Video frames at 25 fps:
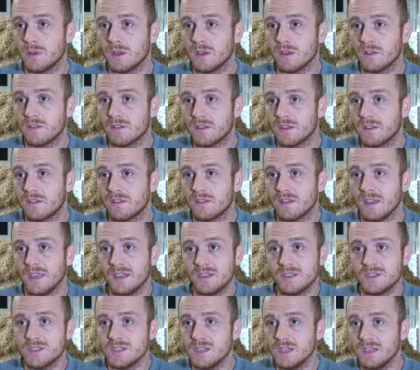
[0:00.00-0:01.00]
because it's
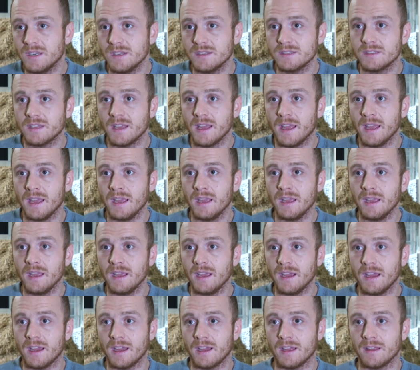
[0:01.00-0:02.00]
itchy, this
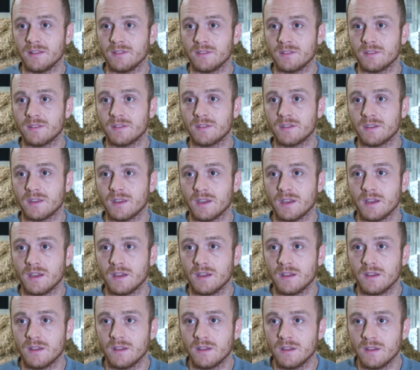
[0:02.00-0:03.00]
hay, and
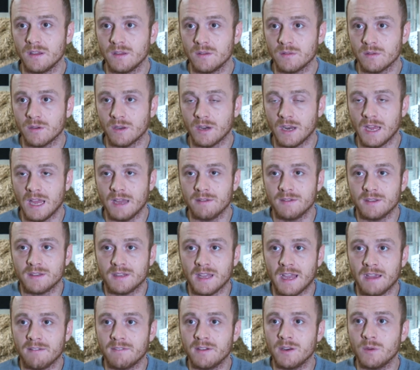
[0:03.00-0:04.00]
uh, I have it
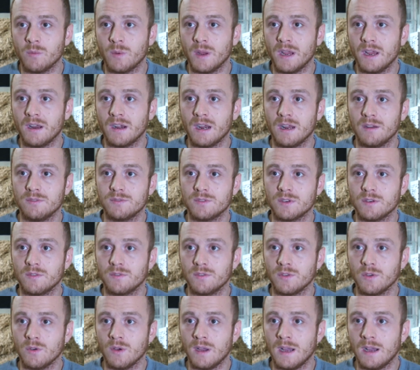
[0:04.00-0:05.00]
everywhere after a
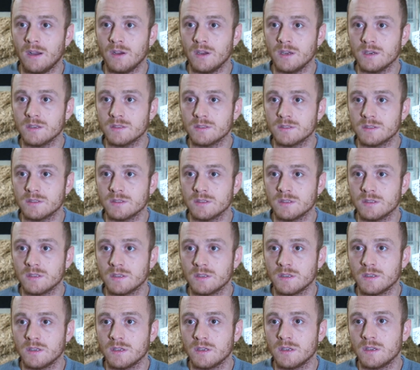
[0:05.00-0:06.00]
few hours,
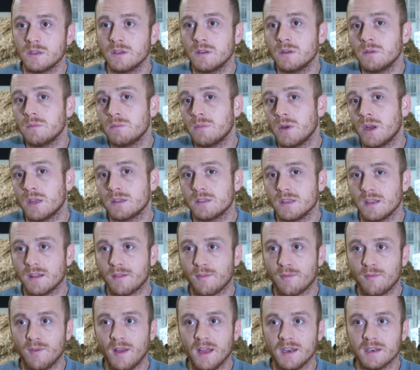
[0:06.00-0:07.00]
but
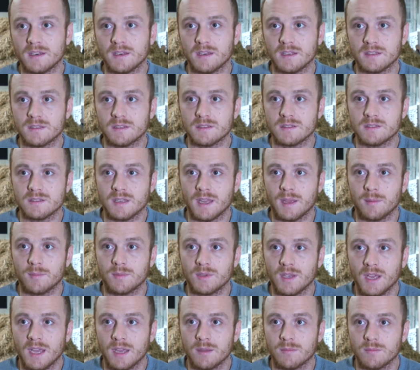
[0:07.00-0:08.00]
it's fun at the same
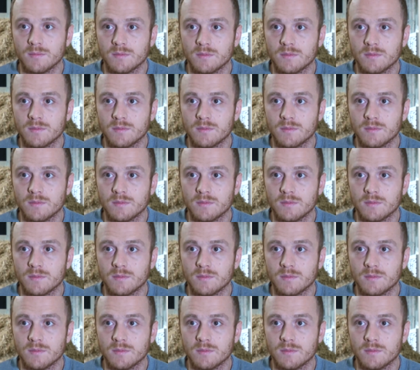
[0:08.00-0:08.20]
time.